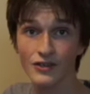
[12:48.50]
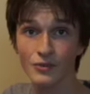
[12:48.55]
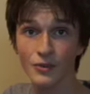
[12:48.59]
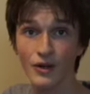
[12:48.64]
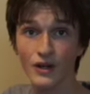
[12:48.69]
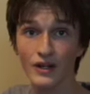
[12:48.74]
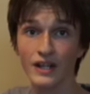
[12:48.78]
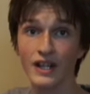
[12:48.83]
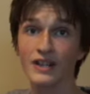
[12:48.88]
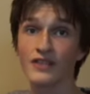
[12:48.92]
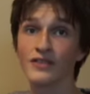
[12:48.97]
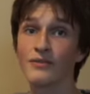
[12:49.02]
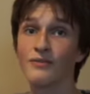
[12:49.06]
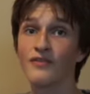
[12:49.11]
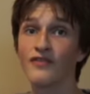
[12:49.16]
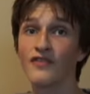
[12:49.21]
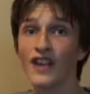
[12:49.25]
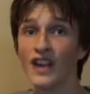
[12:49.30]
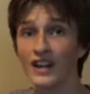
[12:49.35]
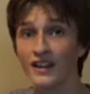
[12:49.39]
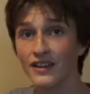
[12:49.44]
one is
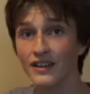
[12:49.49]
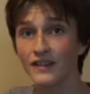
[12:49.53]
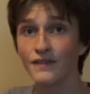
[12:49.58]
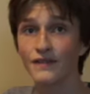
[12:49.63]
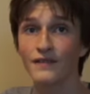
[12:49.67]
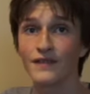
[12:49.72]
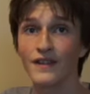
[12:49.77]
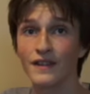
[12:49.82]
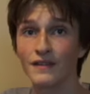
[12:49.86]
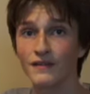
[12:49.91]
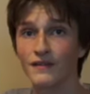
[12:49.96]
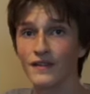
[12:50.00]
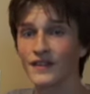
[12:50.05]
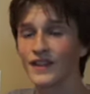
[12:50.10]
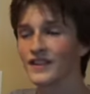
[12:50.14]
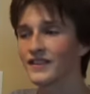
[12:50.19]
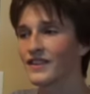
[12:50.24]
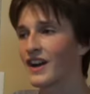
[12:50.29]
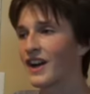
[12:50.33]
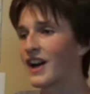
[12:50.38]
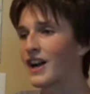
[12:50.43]
very fit for the
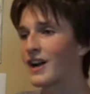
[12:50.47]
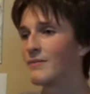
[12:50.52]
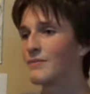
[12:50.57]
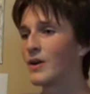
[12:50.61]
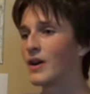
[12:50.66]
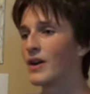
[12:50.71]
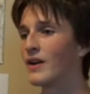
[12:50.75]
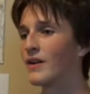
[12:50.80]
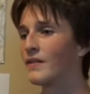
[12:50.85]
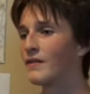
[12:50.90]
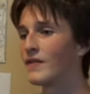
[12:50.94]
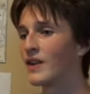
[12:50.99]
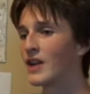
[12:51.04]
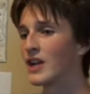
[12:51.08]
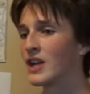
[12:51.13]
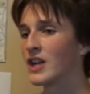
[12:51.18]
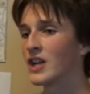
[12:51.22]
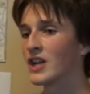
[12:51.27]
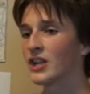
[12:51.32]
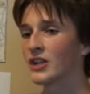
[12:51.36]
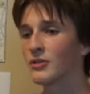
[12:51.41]
time of
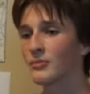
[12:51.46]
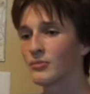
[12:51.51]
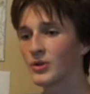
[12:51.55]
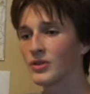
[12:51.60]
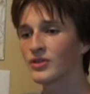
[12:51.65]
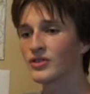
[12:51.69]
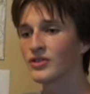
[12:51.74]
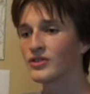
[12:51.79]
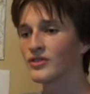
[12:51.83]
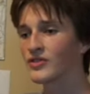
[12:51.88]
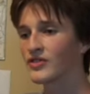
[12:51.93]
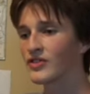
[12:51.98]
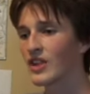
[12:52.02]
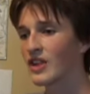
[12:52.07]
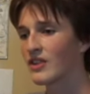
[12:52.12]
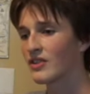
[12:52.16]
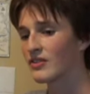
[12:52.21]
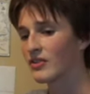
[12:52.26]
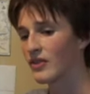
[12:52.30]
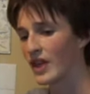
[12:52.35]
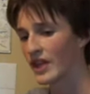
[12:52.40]
commercials that
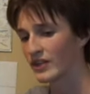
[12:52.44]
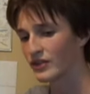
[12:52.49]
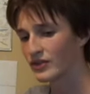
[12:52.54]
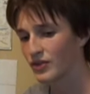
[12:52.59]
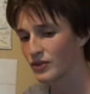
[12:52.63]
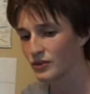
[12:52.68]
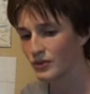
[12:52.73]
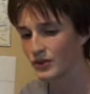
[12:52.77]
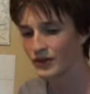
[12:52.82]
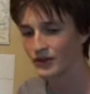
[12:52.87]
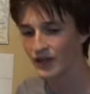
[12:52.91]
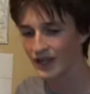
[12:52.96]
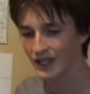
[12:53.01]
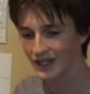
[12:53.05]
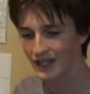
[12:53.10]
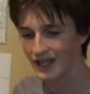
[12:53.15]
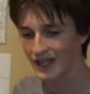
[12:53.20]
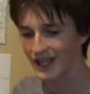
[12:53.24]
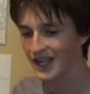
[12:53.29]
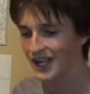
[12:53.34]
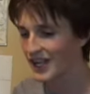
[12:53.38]
are like doing like,
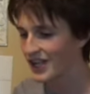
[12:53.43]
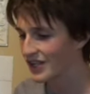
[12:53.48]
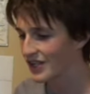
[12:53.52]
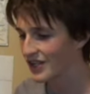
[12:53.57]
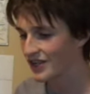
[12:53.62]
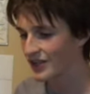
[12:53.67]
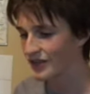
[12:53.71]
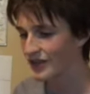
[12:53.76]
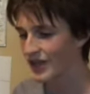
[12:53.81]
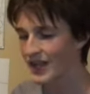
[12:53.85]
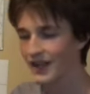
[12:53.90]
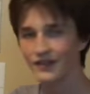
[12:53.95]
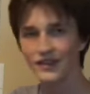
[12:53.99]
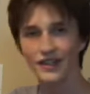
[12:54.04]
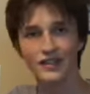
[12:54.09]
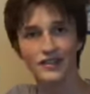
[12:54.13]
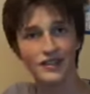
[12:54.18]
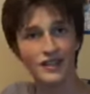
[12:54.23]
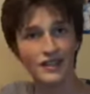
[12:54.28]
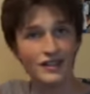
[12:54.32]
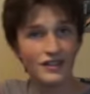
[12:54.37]
you know, they have these
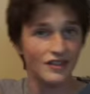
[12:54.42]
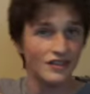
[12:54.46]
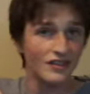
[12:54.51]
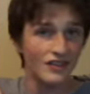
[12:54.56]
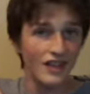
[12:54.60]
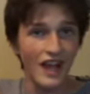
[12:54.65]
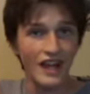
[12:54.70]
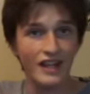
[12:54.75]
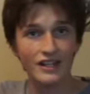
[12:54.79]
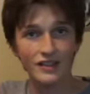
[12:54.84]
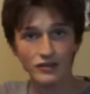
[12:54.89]
like the static